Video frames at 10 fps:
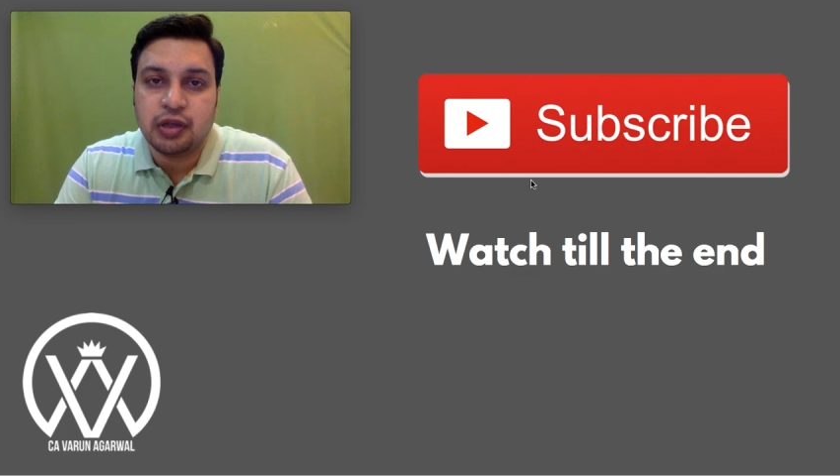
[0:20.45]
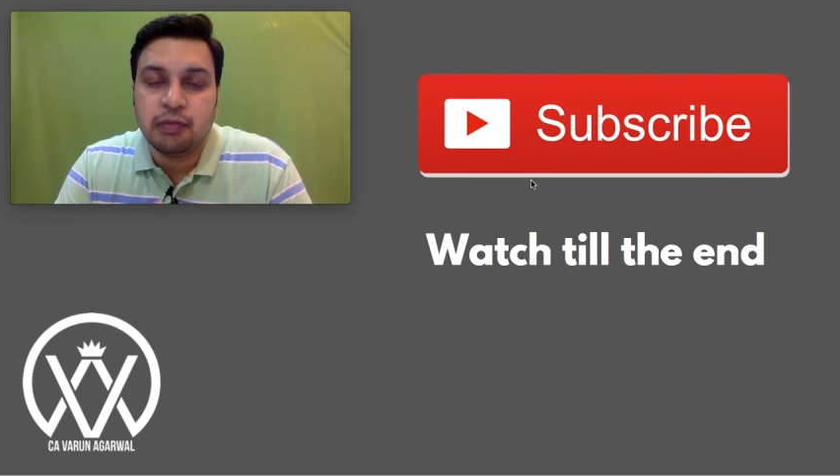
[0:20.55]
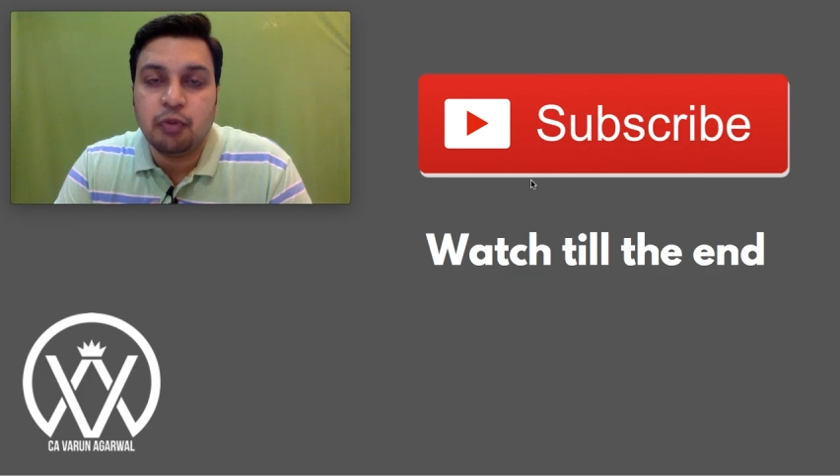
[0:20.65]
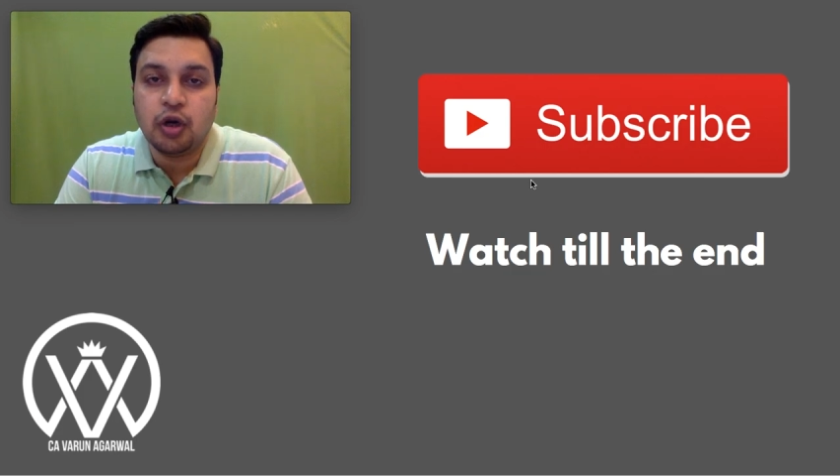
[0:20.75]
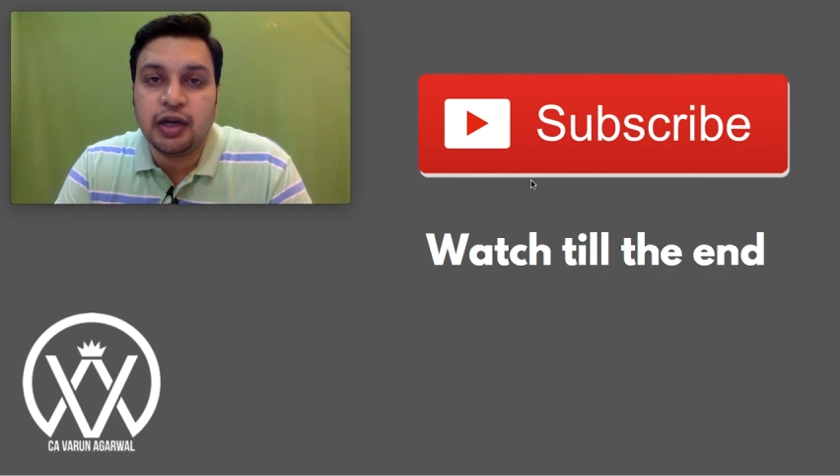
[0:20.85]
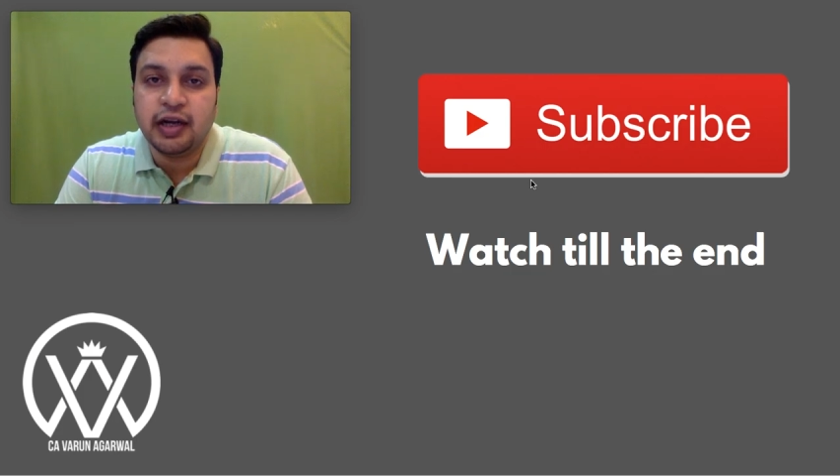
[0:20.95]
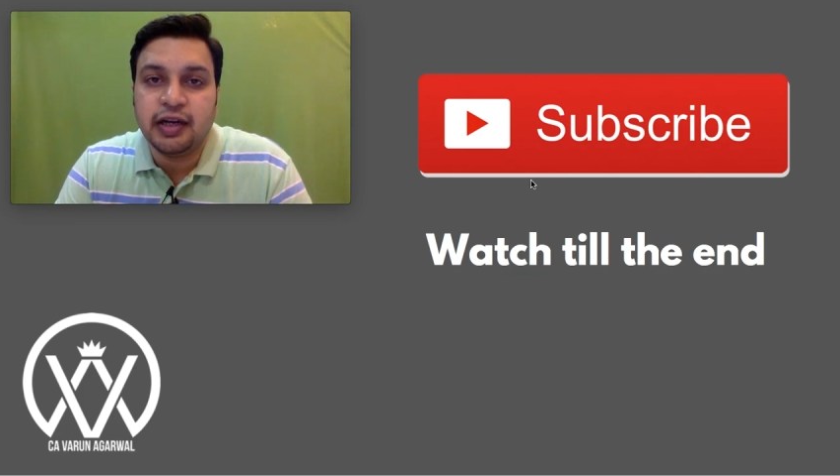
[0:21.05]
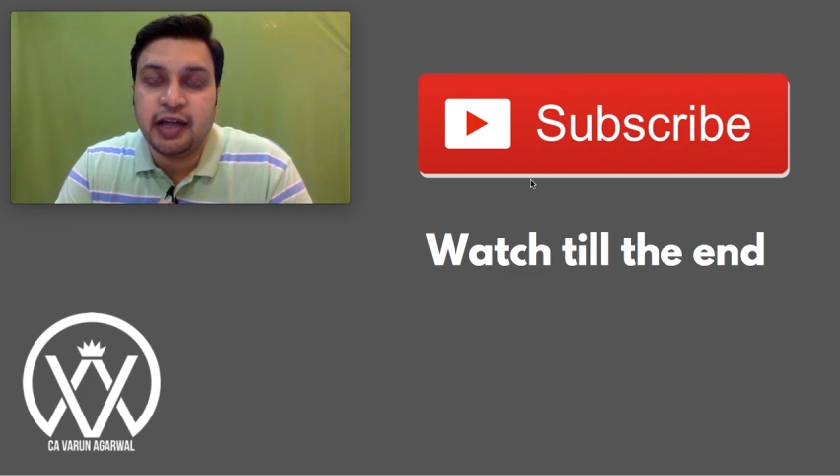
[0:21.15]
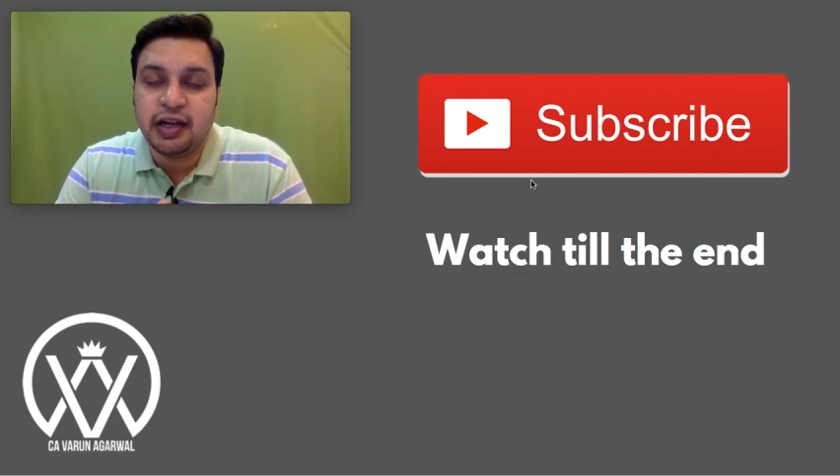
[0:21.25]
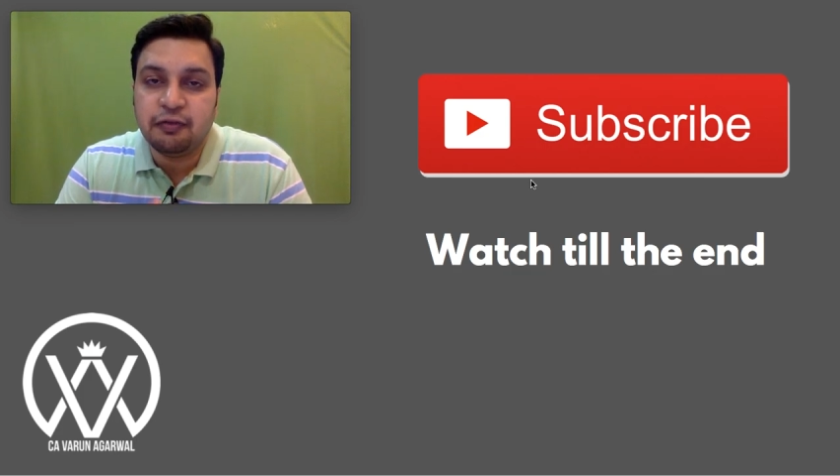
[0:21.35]

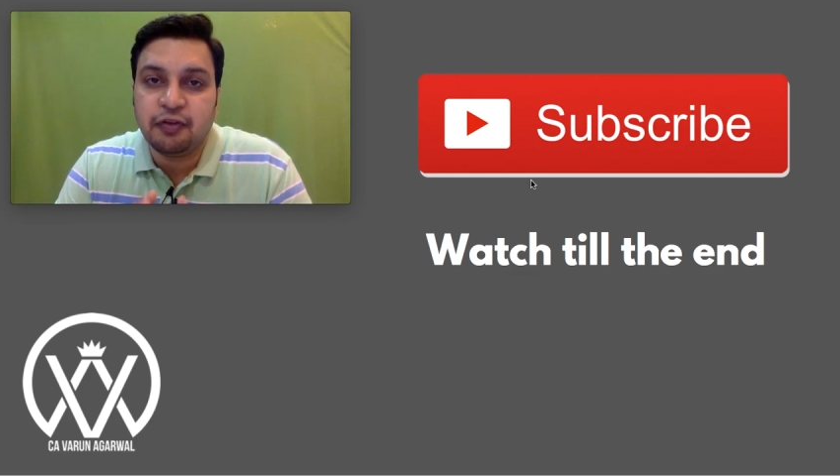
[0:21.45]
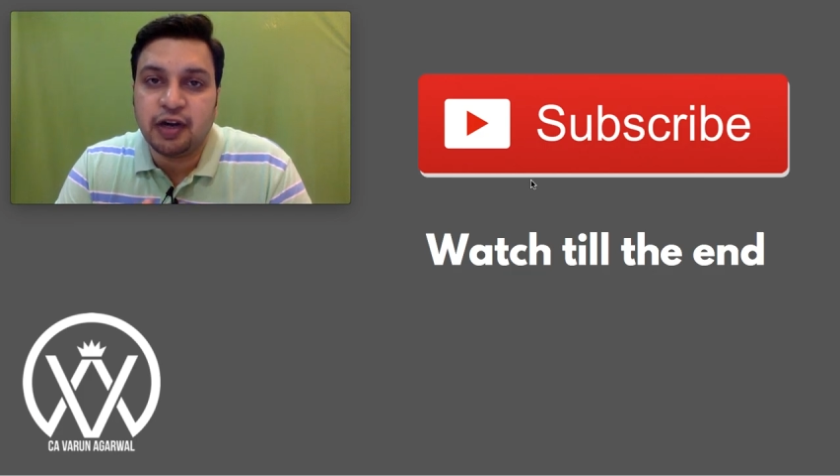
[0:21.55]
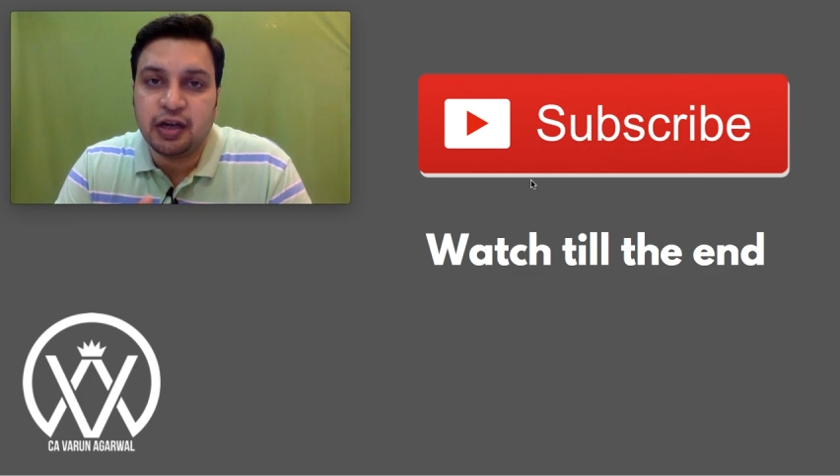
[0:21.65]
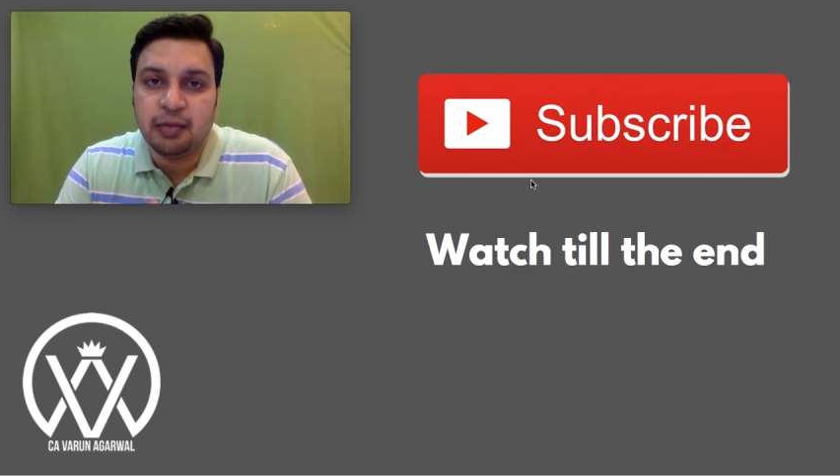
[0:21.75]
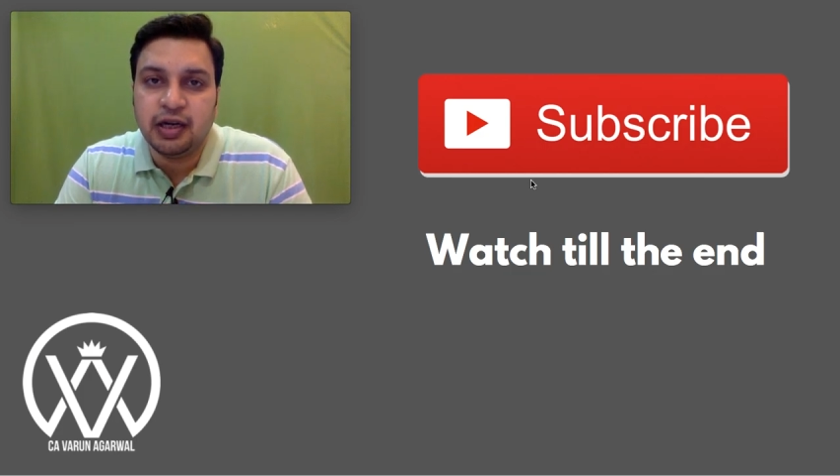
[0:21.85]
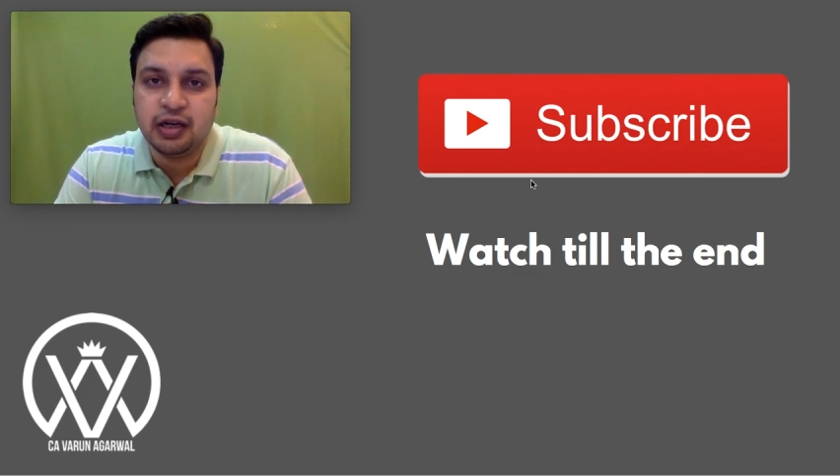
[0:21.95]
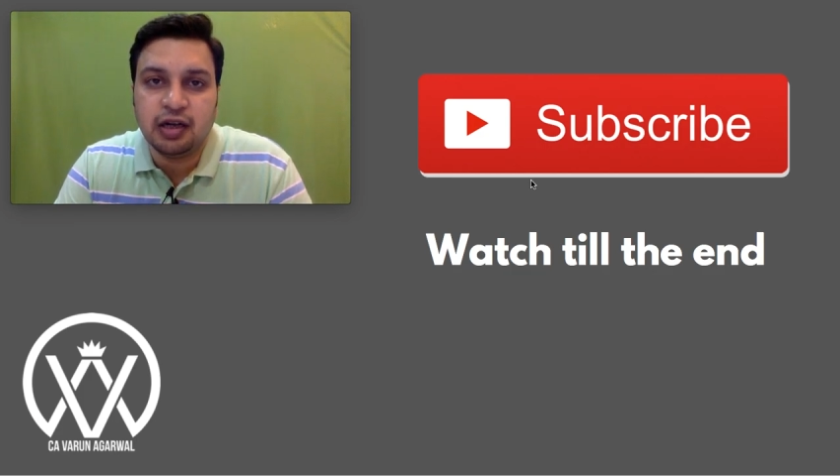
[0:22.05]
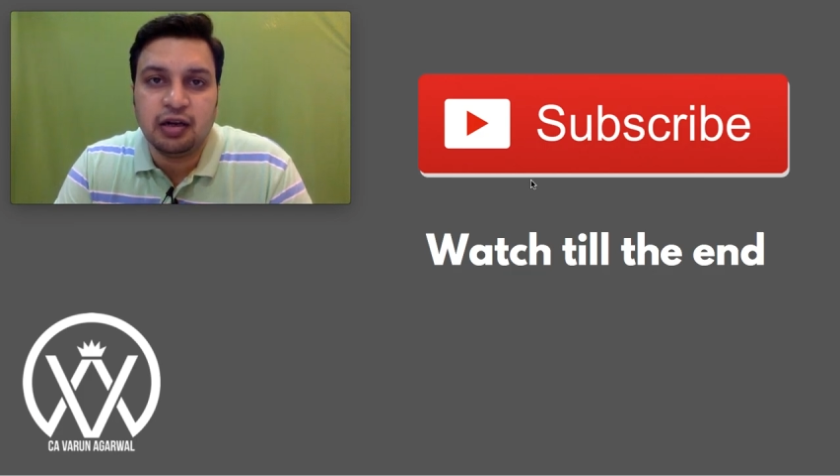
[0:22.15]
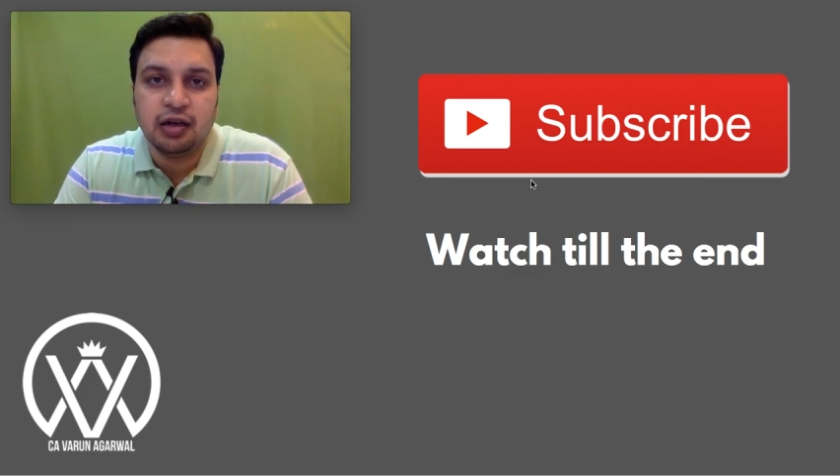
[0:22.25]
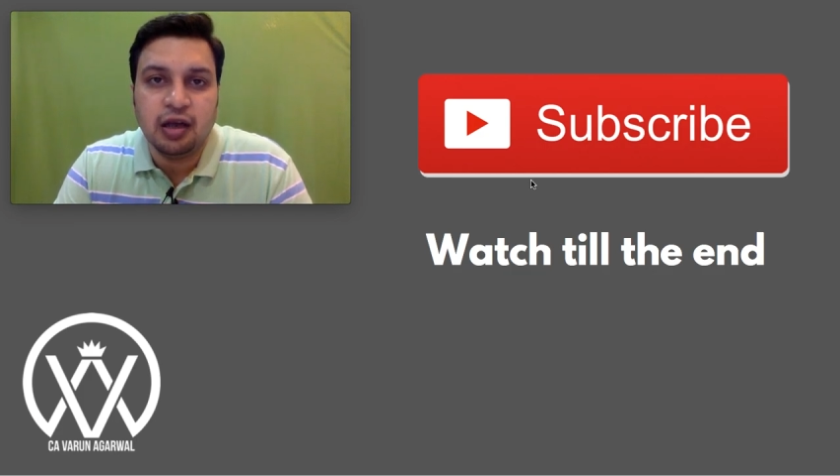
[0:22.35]
important 10
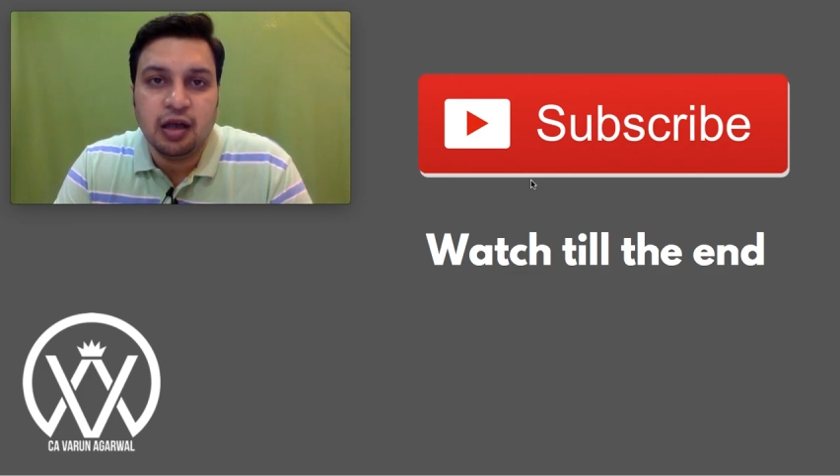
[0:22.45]
fundamental